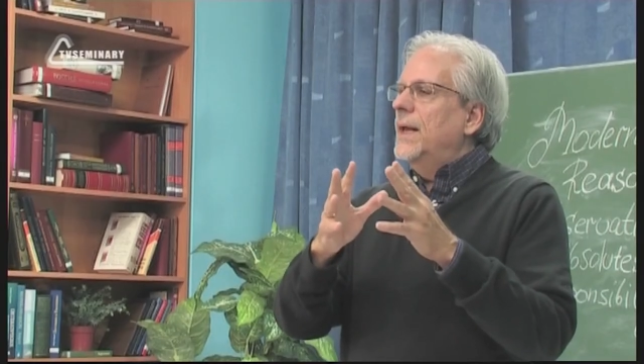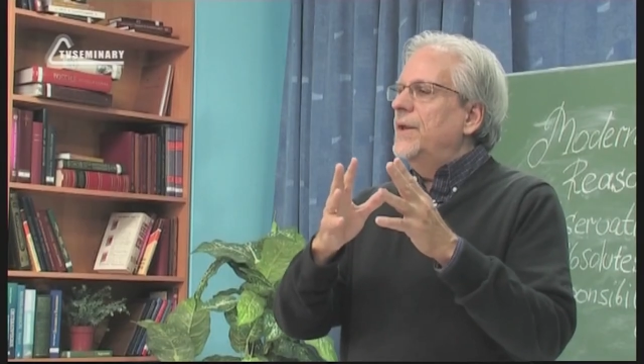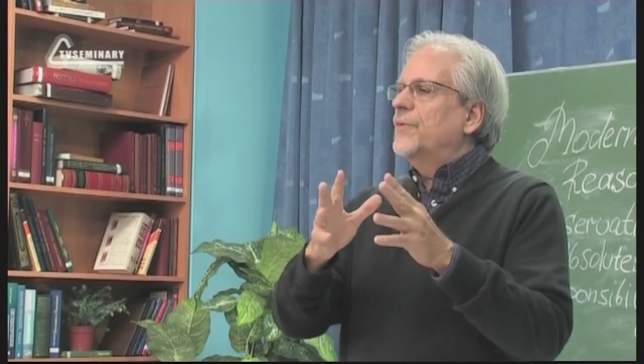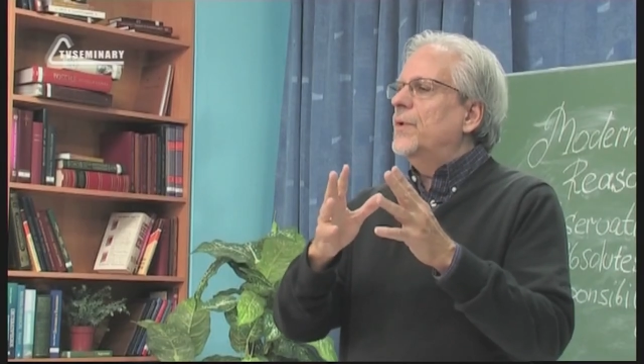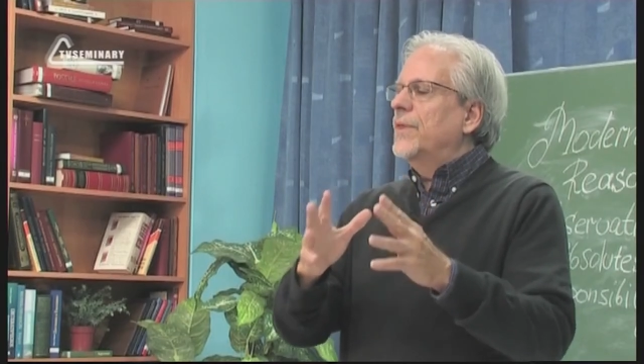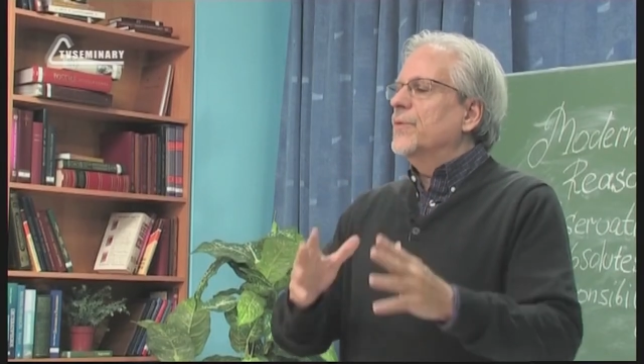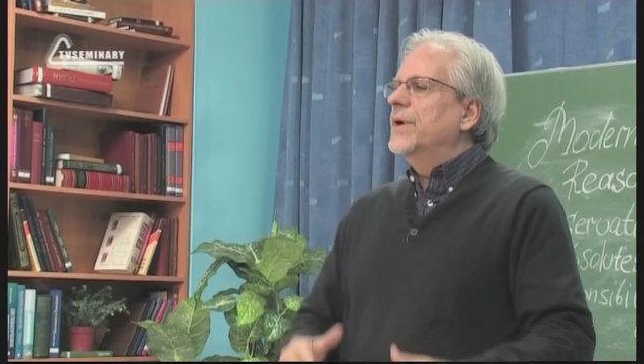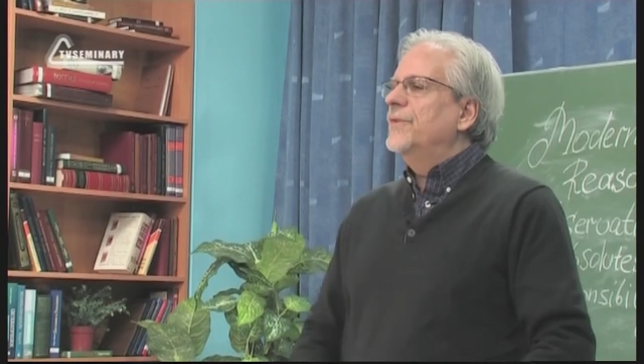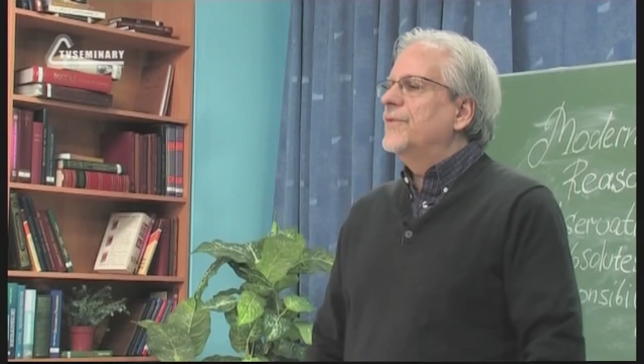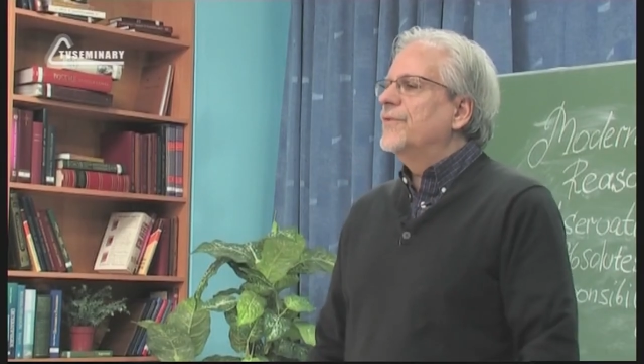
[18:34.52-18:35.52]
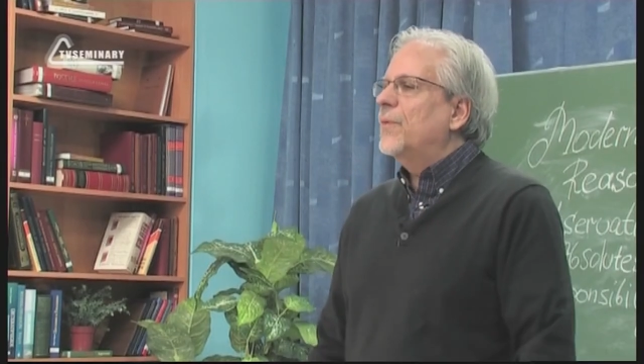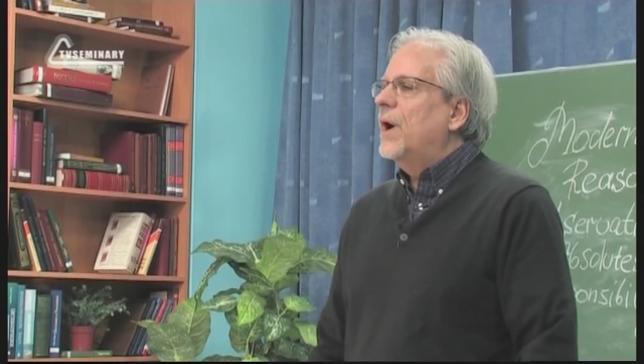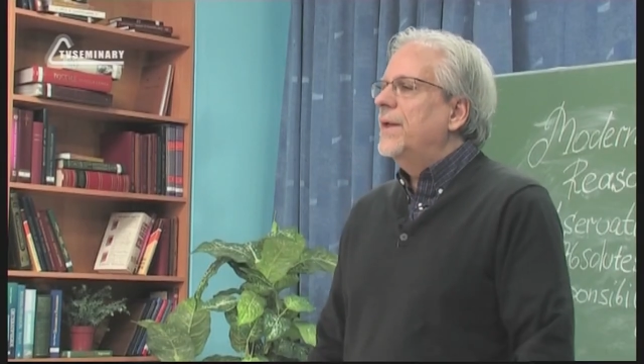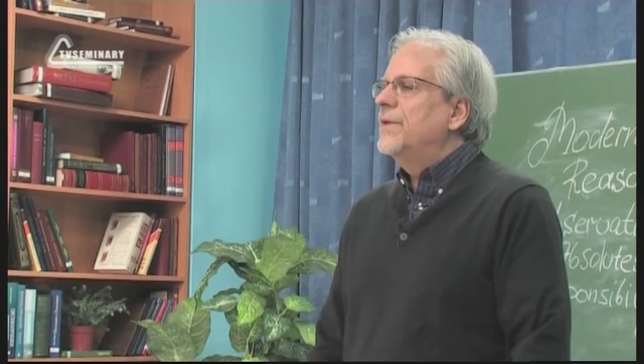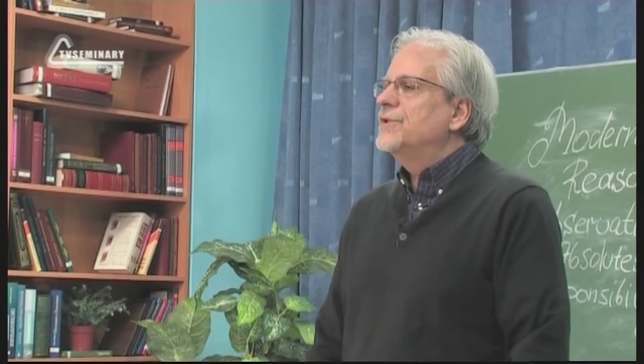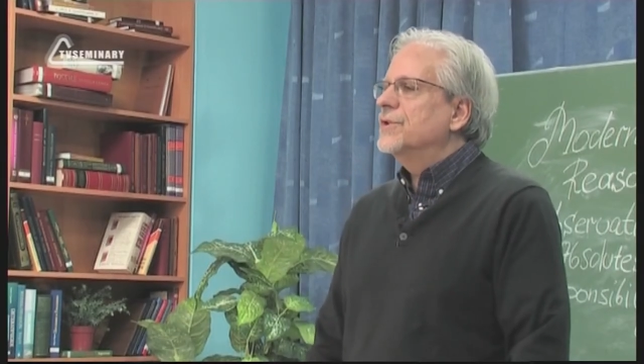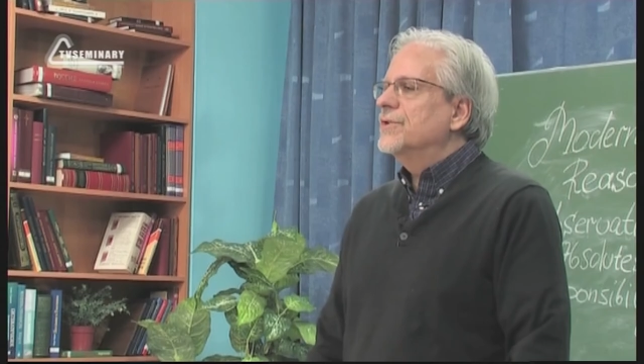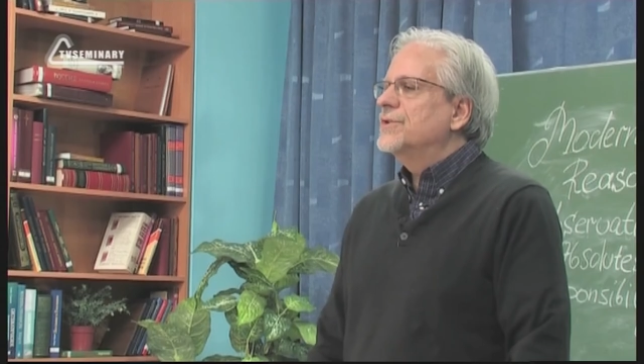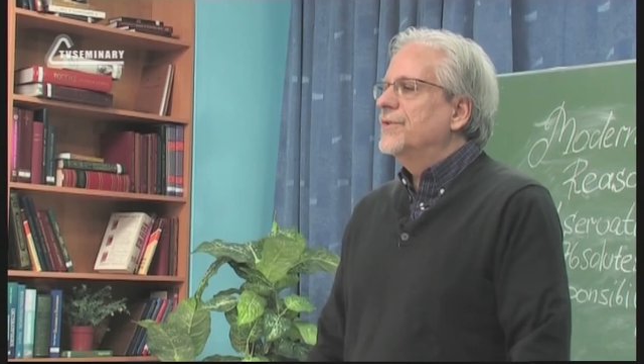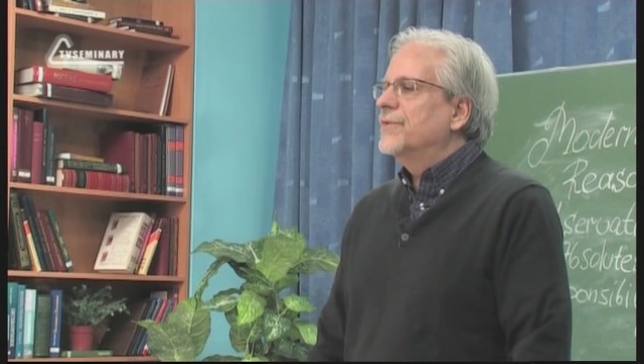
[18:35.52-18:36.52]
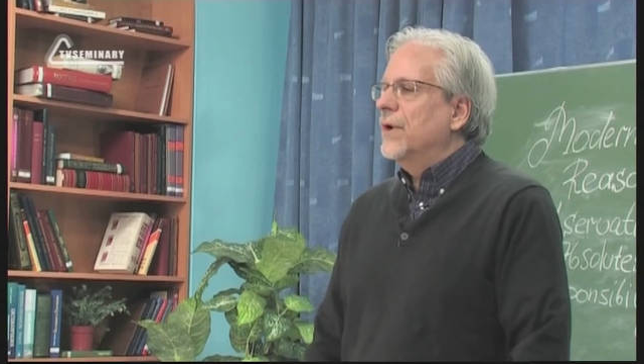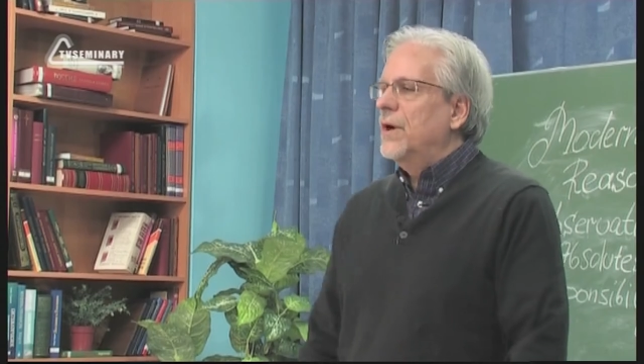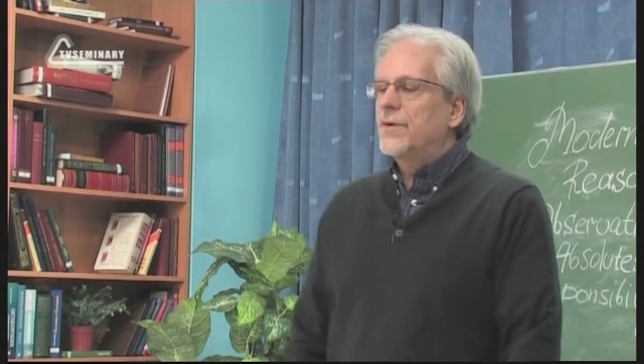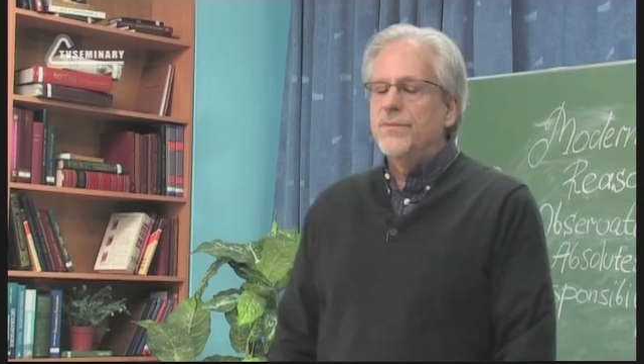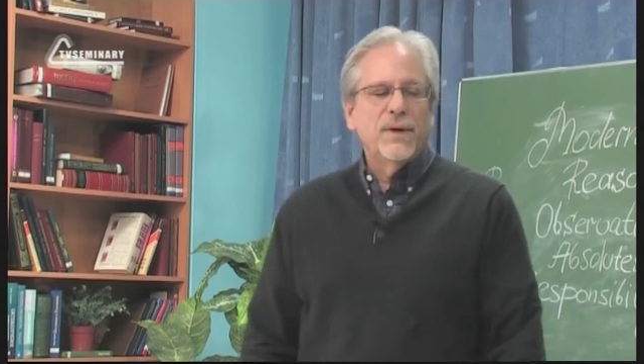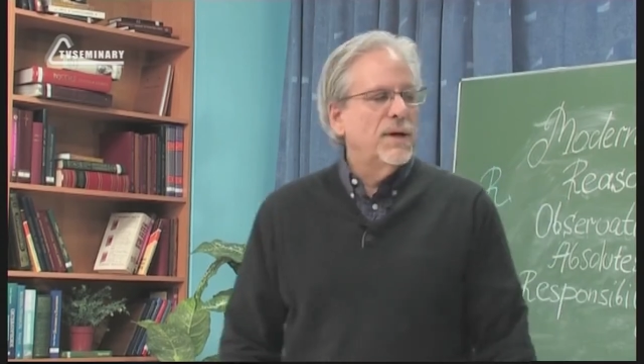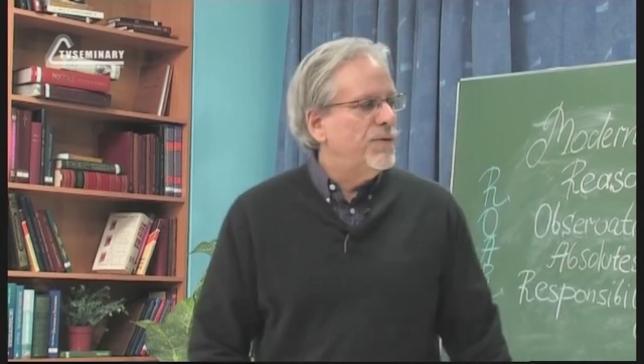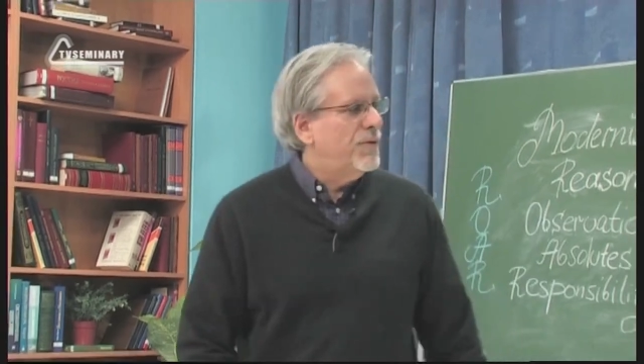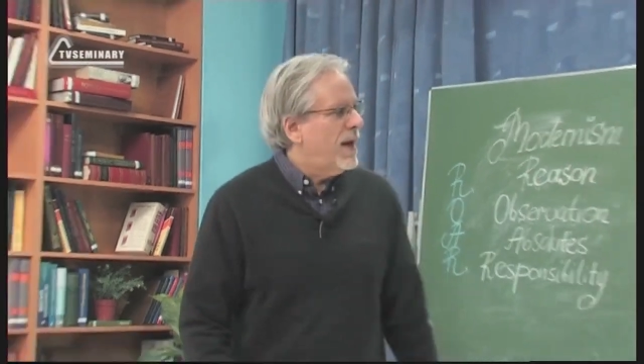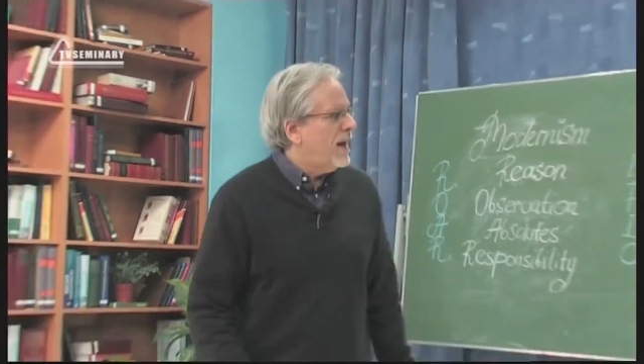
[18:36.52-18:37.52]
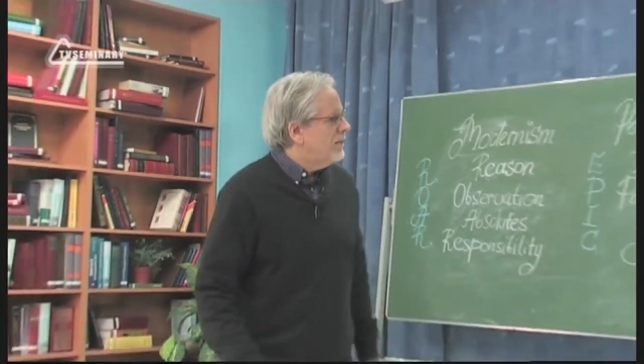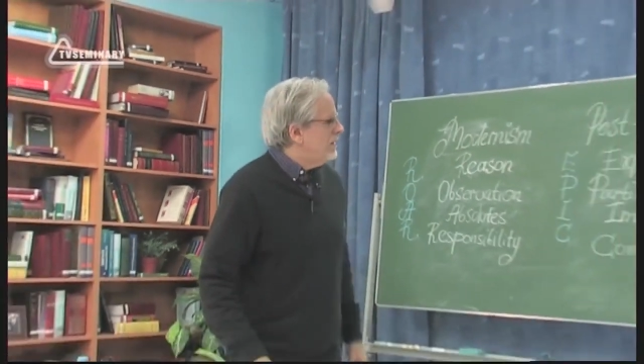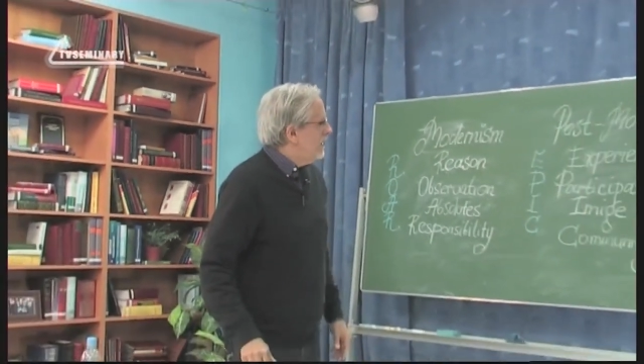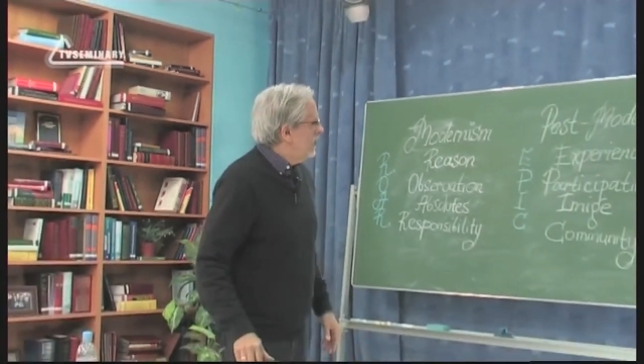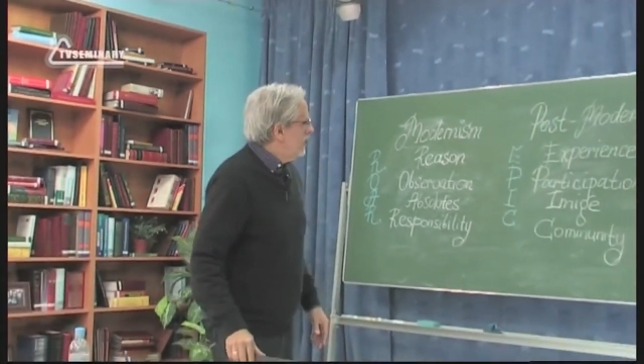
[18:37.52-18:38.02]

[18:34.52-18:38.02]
And it's one of the reasons why the church has grown, because they haven't